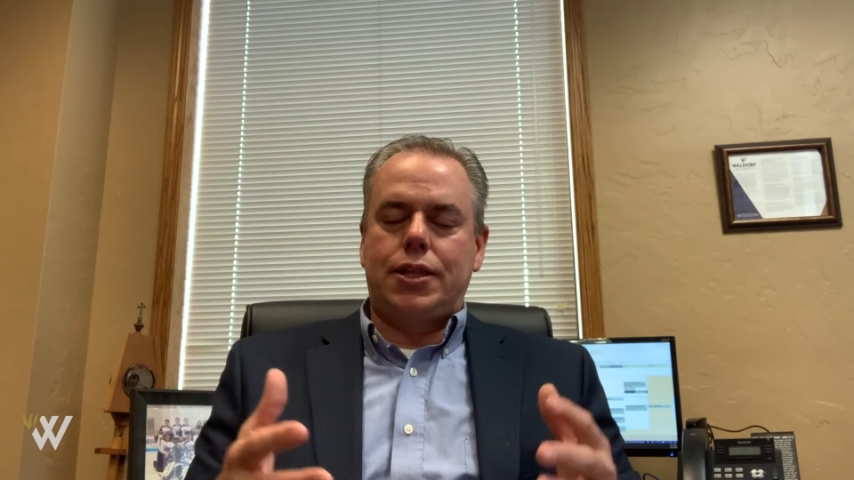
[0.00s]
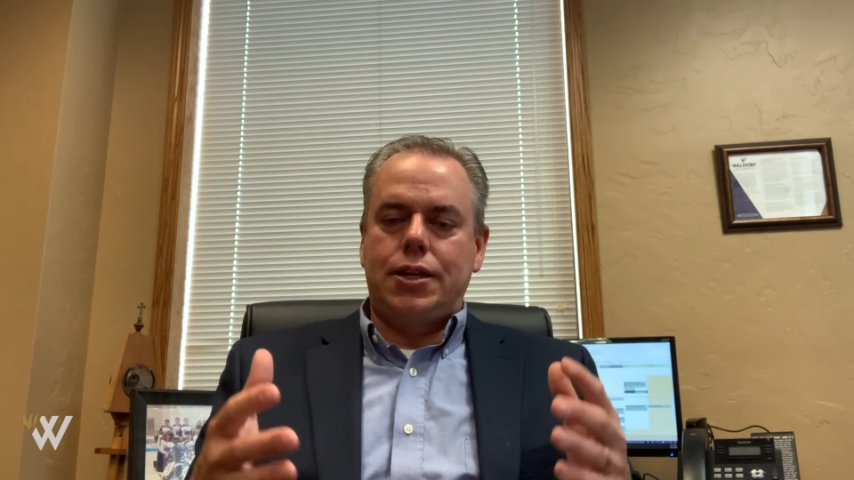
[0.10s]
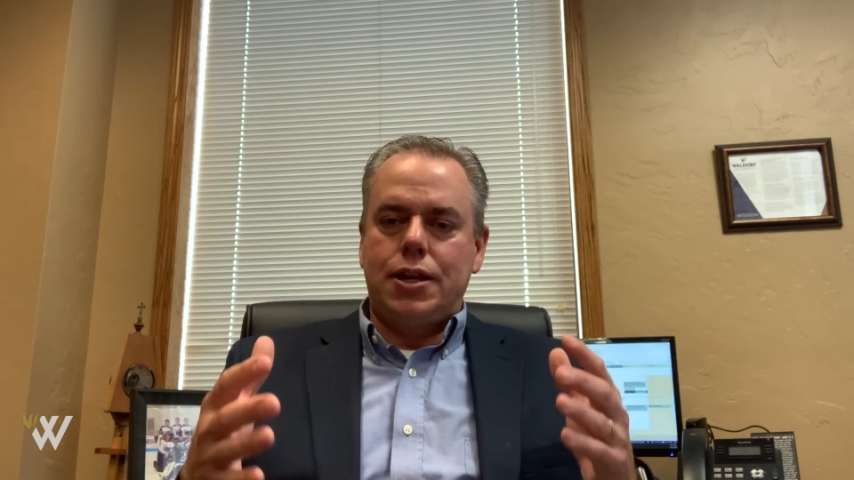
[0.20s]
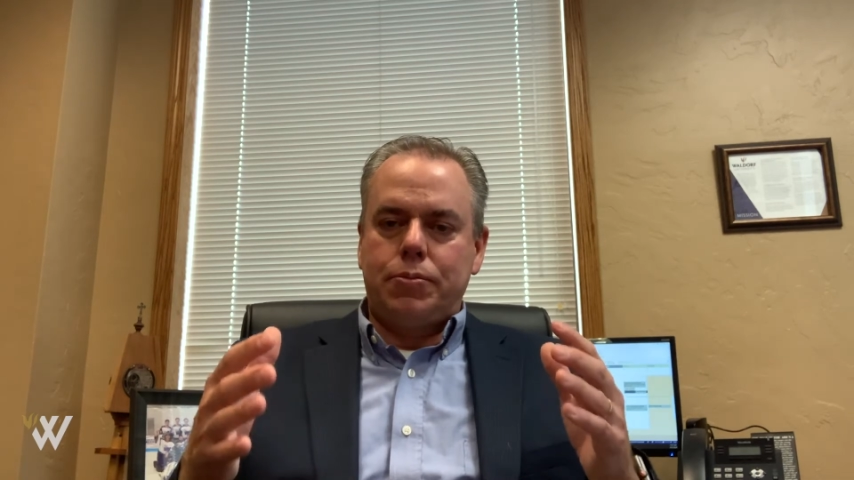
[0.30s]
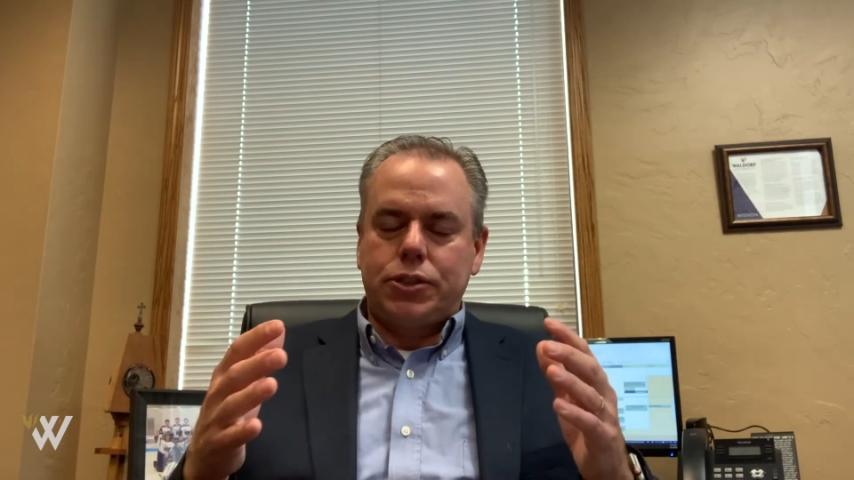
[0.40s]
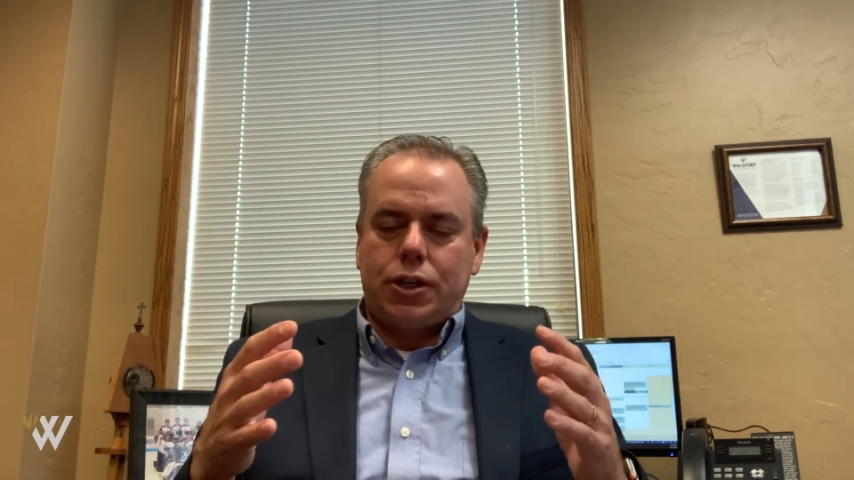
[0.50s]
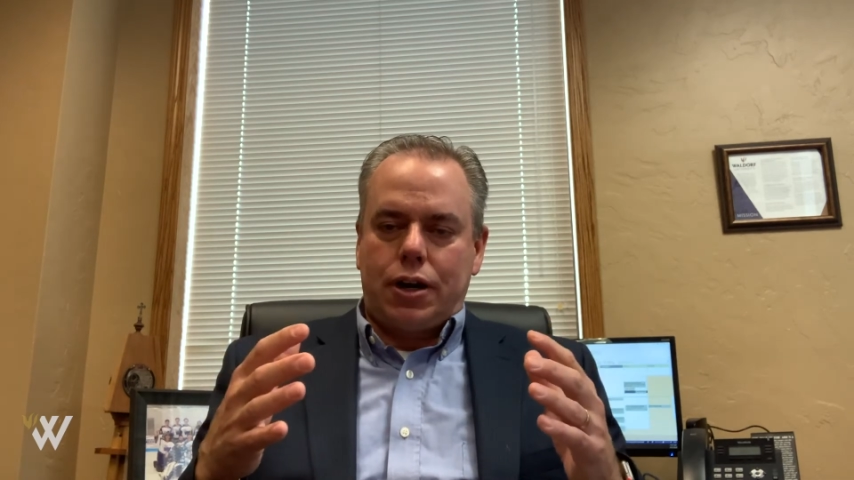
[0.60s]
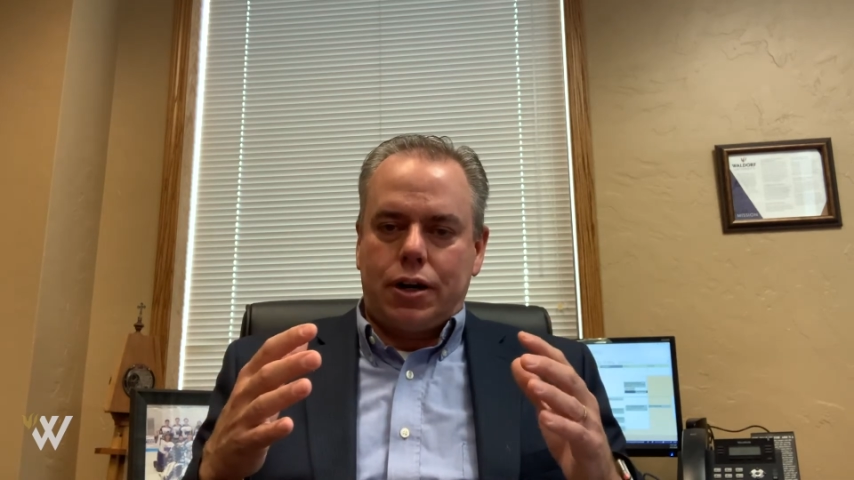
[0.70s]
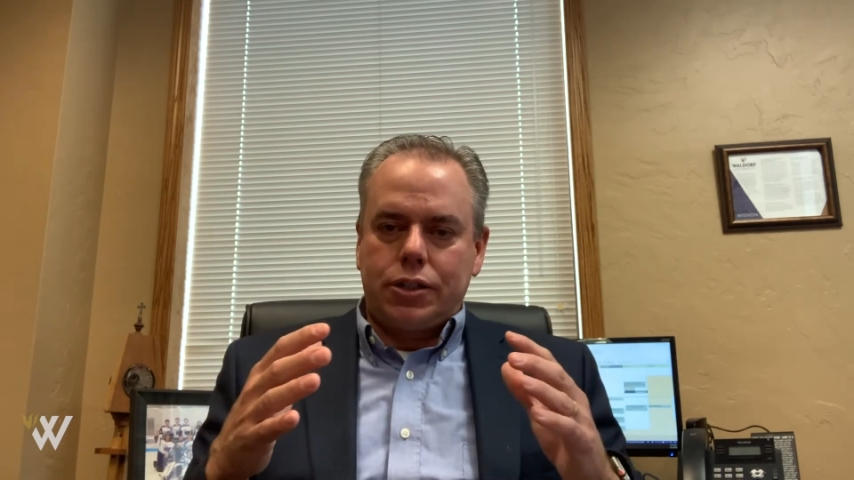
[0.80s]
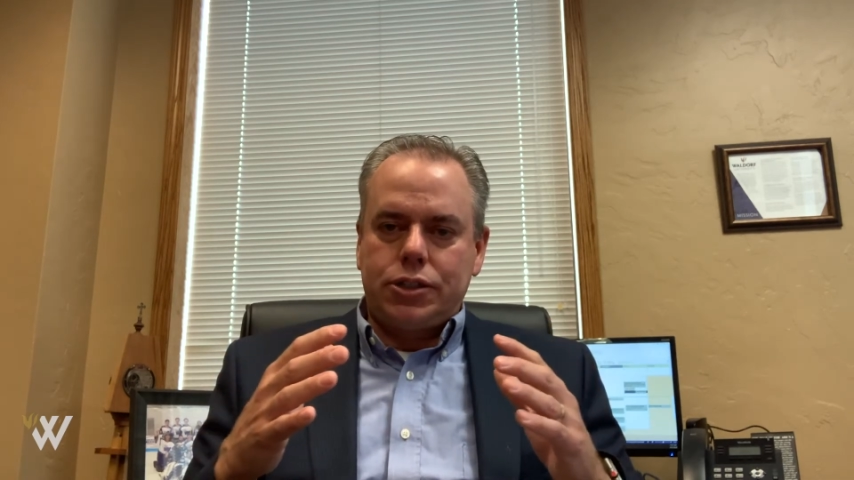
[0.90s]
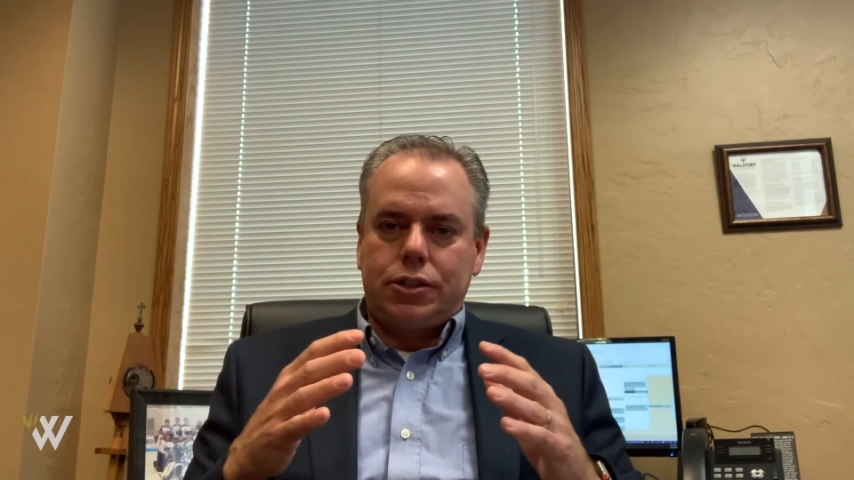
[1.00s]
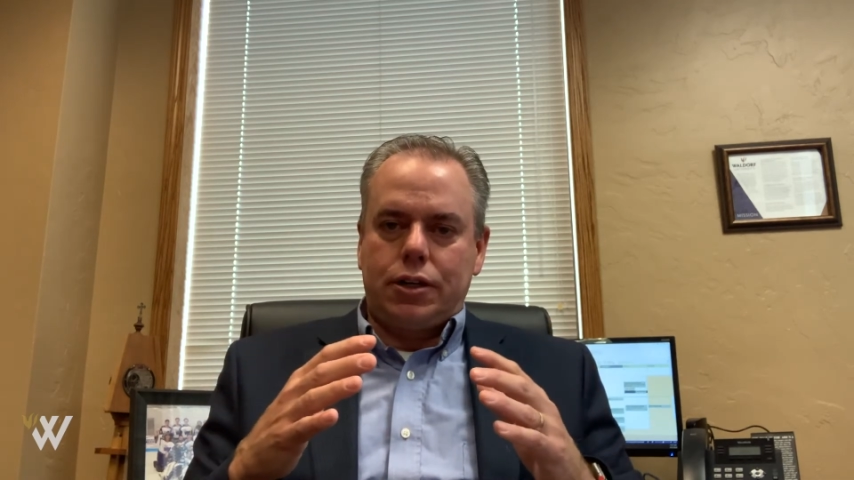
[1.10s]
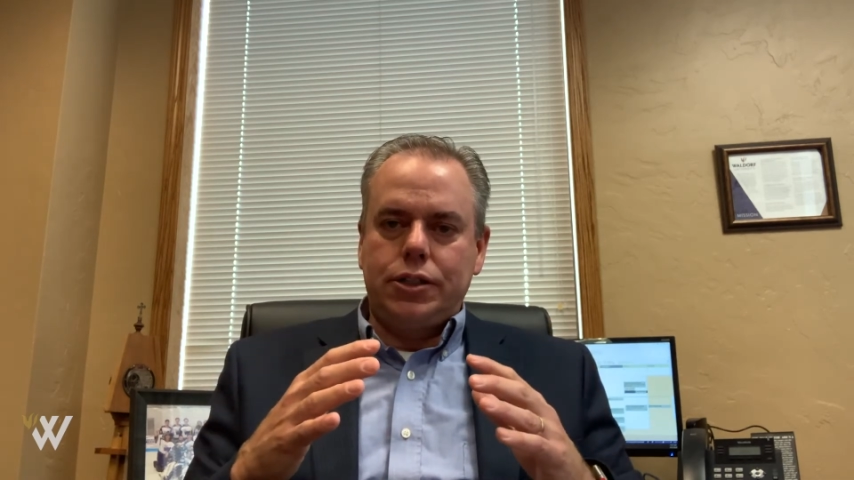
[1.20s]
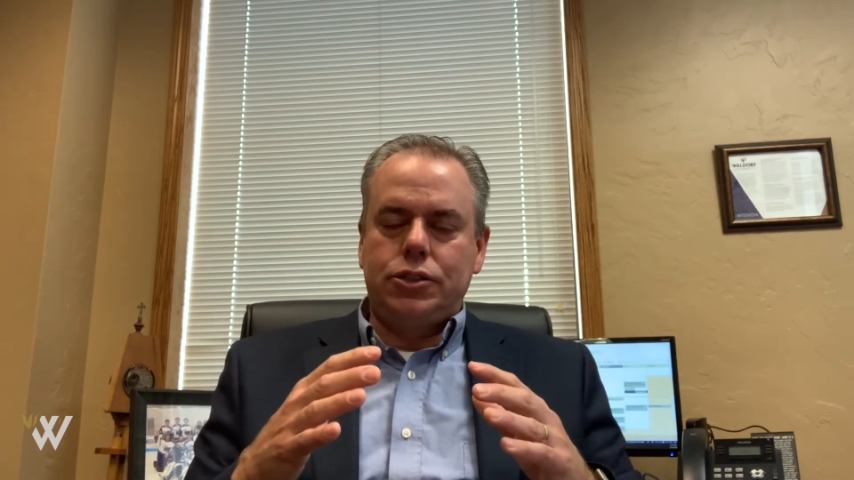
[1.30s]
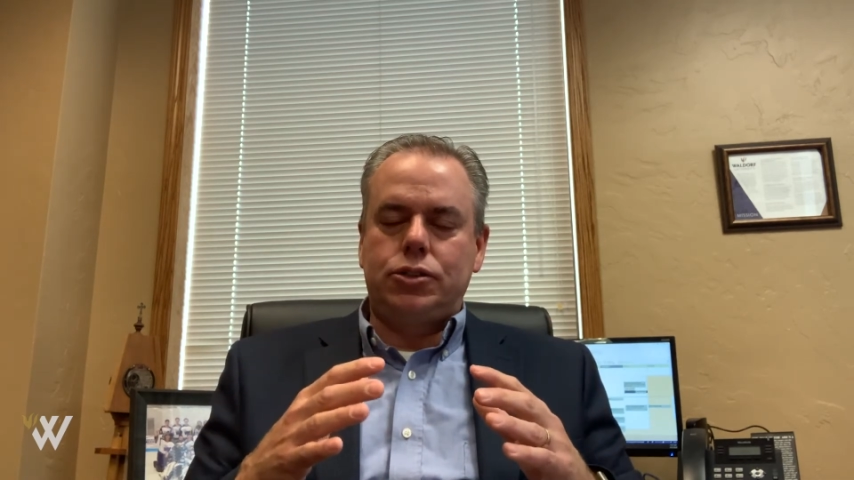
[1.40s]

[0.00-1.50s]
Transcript: The numbers are starting